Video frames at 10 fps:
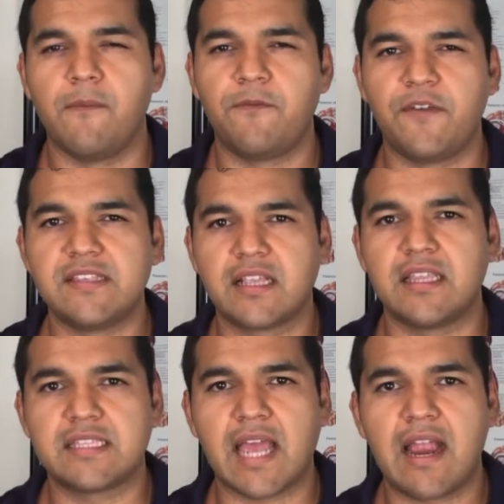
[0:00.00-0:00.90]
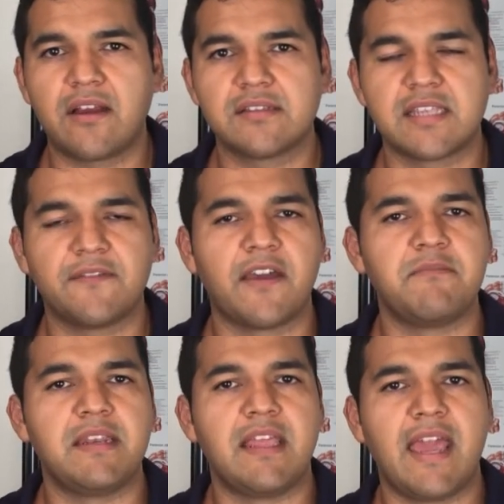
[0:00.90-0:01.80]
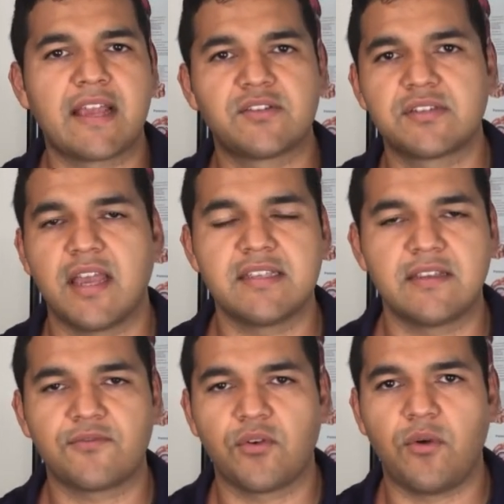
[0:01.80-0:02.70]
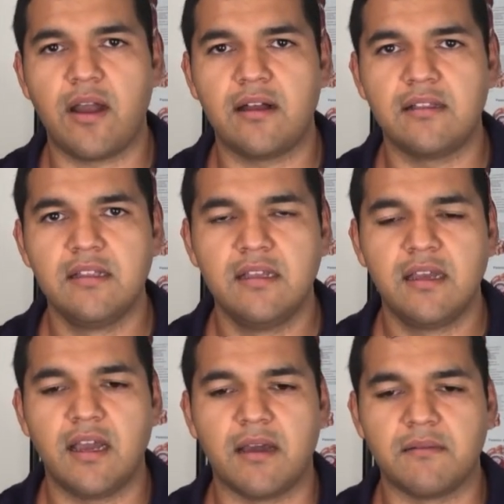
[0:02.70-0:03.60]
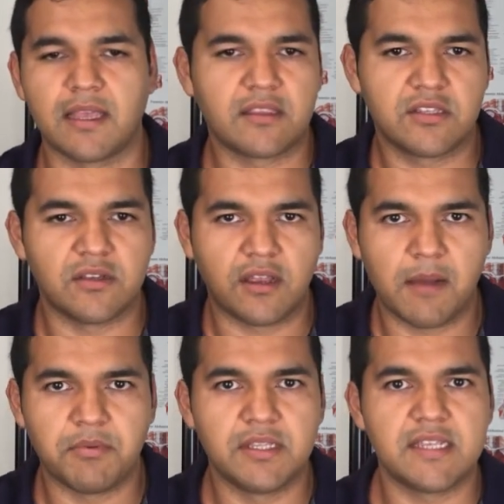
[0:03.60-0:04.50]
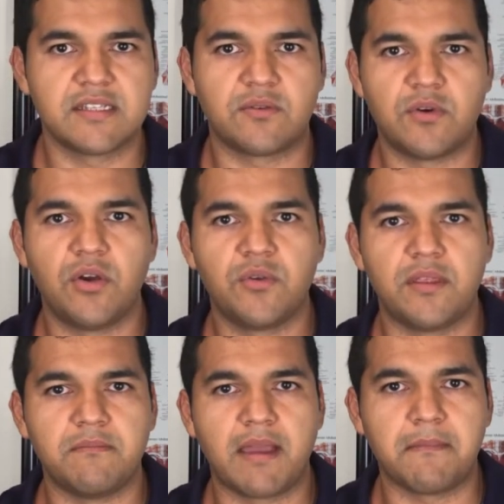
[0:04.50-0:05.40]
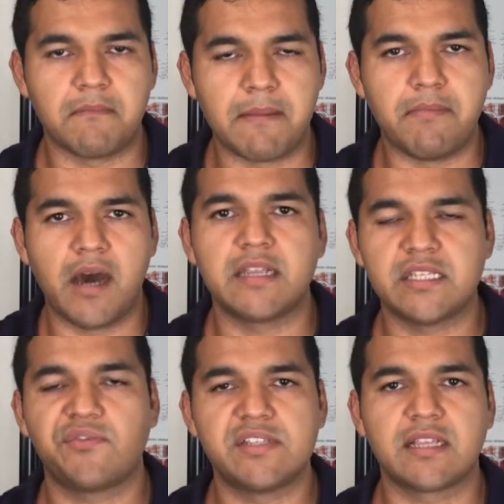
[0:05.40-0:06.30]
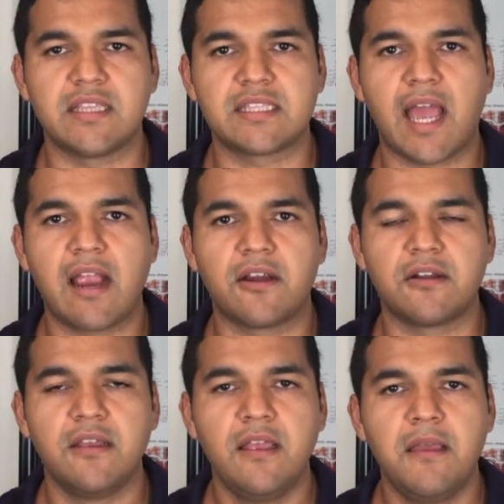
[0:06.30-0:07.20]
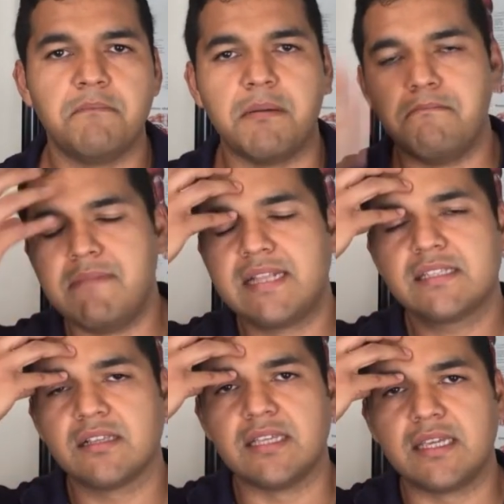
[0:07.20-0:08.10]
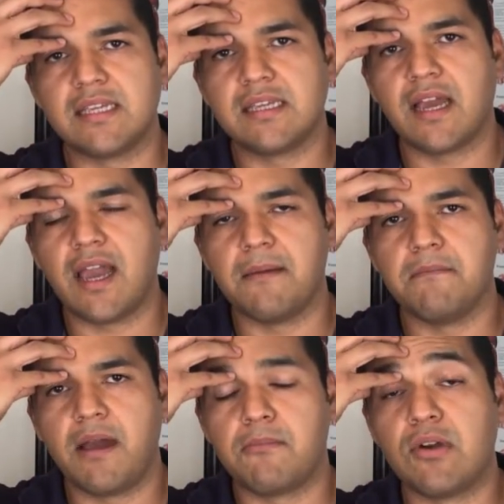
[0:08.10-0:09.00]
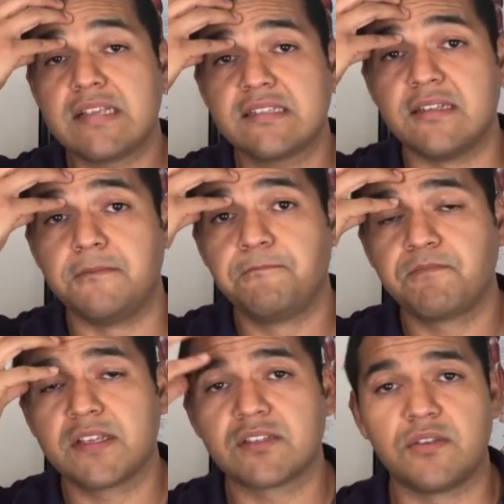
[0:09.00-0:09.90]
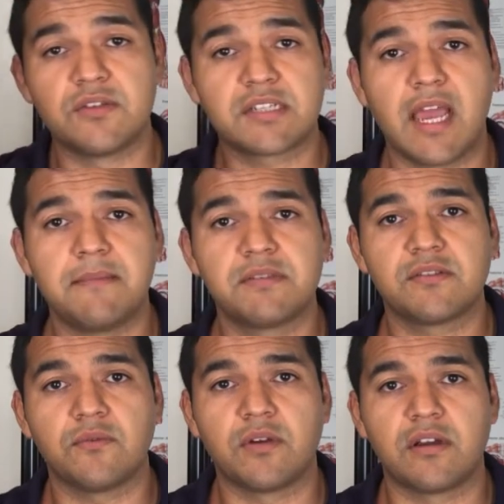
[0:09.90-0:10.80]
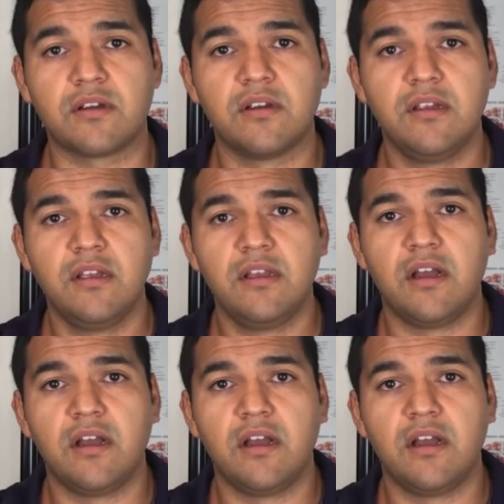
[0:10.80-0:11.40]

I'm physically tired, say if I've been exercising for a while, uh, like a couple days in a row, then my, my body's physically tired, but mentally I'm, I'm rested so there's times where